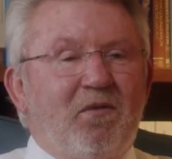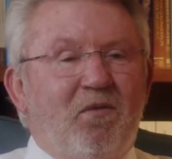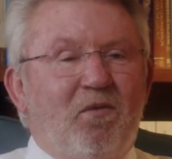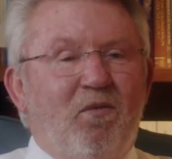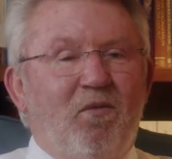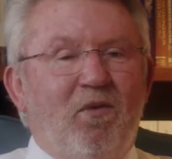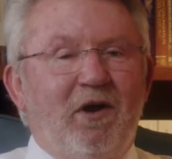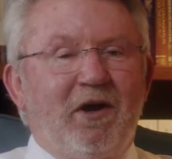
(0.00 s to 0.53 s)

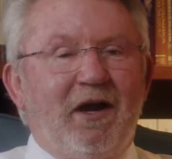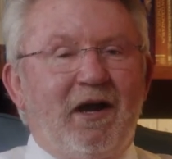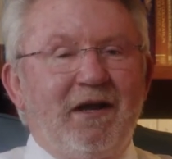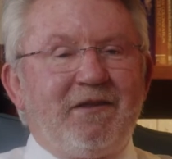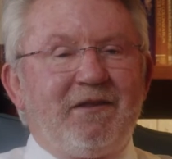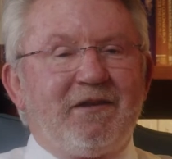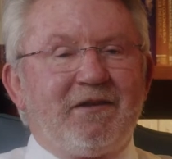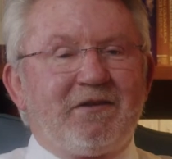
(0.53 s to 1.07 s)
What I
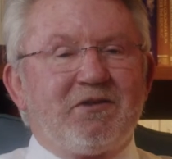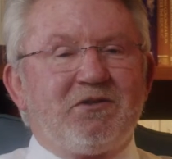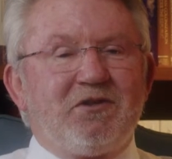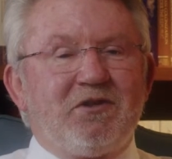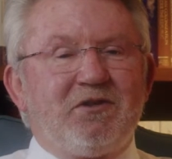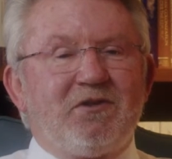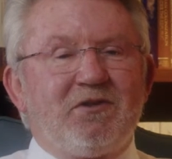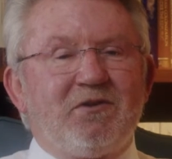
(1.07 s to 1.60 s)
think the
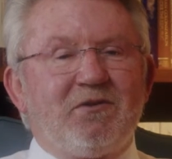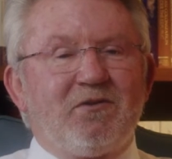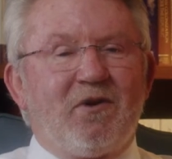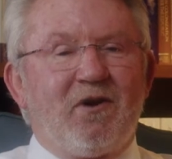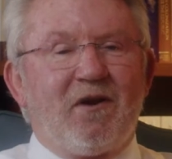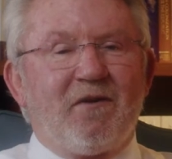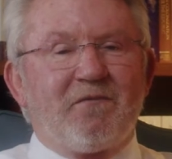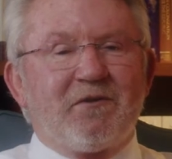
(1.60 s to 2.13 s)
GTU
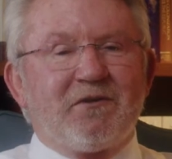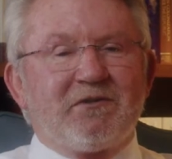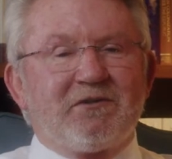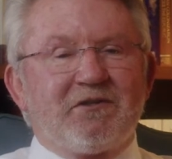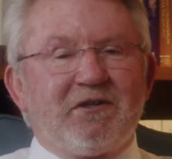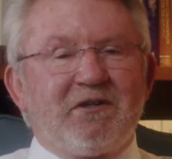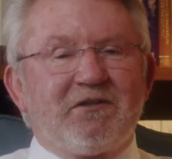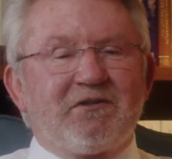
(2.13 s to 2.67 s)

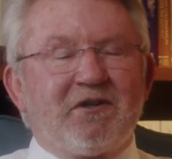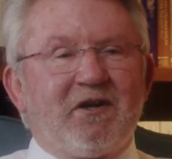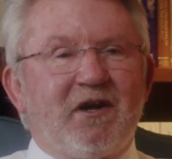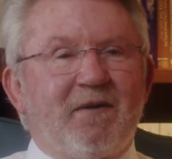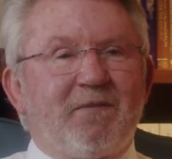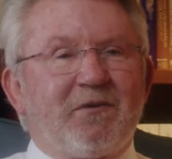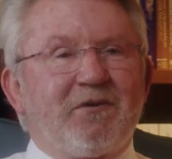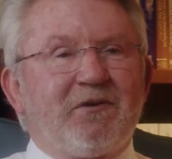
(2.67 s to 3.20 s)
offers is an
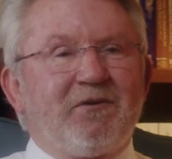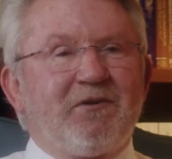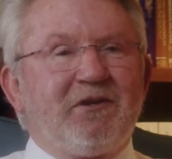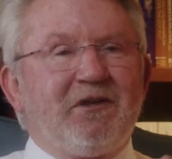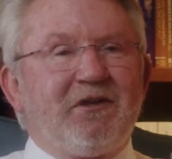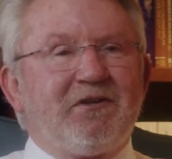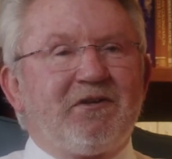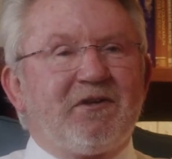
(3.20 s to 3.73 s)

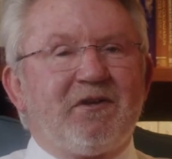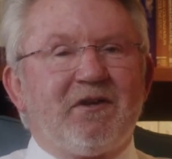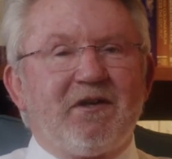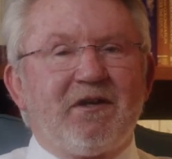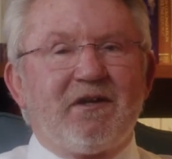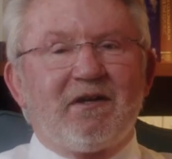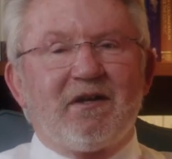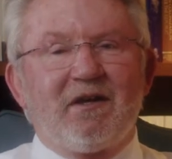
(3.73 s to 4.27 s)
opportunity to
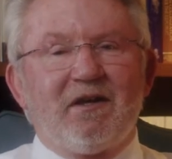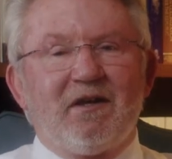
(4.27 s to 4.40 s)
think